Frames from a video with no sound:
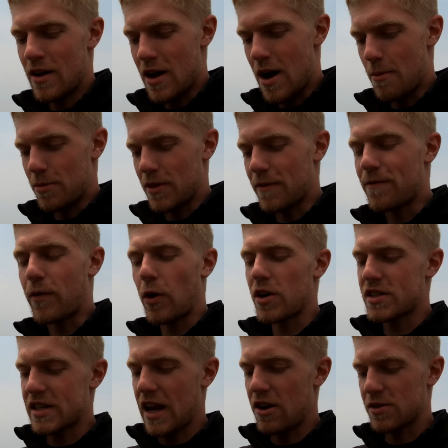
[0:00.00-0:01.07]
Um, the
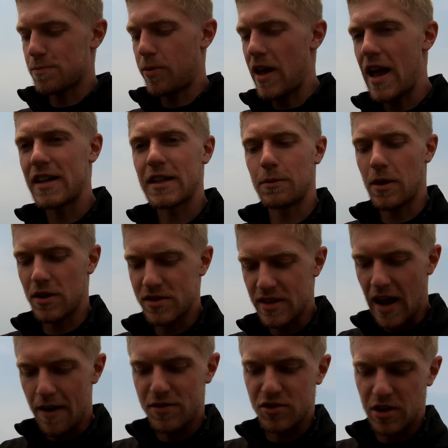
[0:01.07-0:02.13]
first day I was planting, when I was
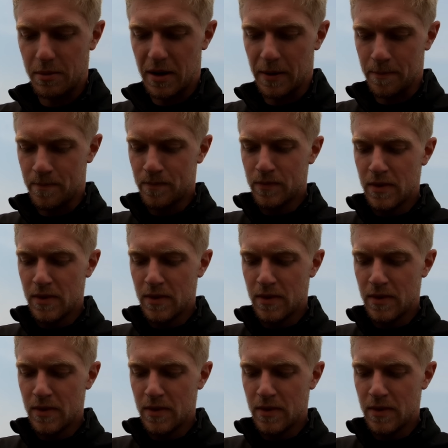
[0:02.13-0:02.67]
live streaming,